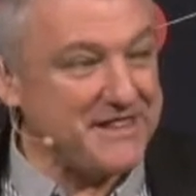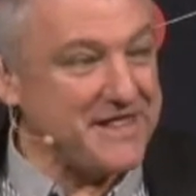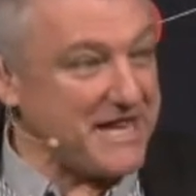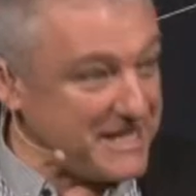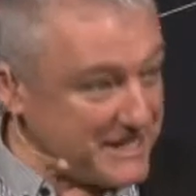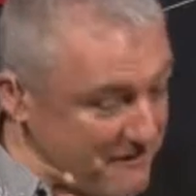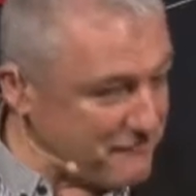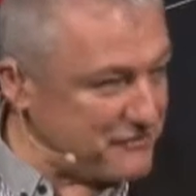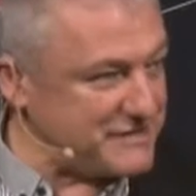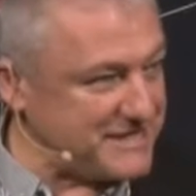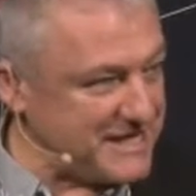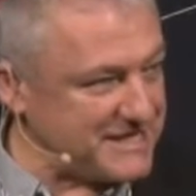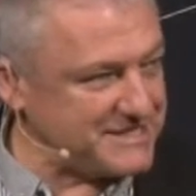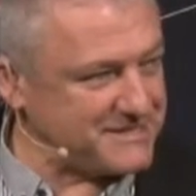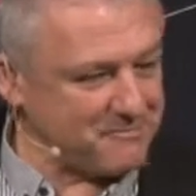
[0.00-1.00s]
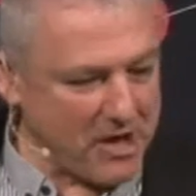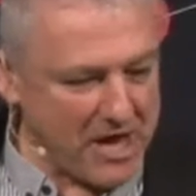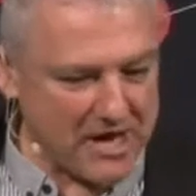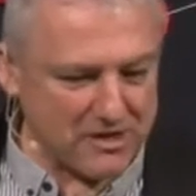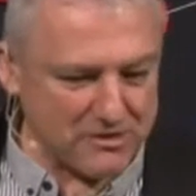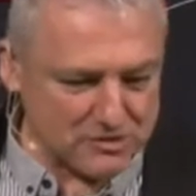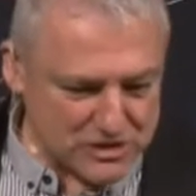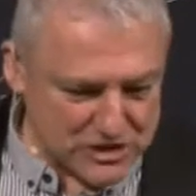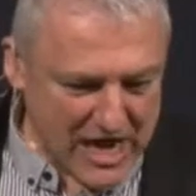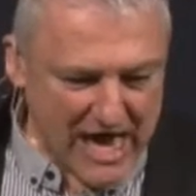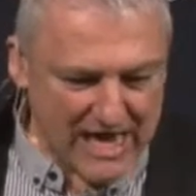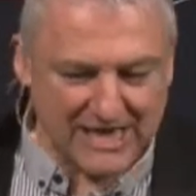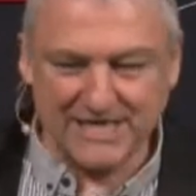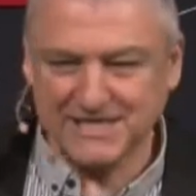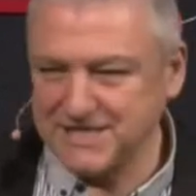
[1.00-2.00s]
The only difference is my uncle Charlie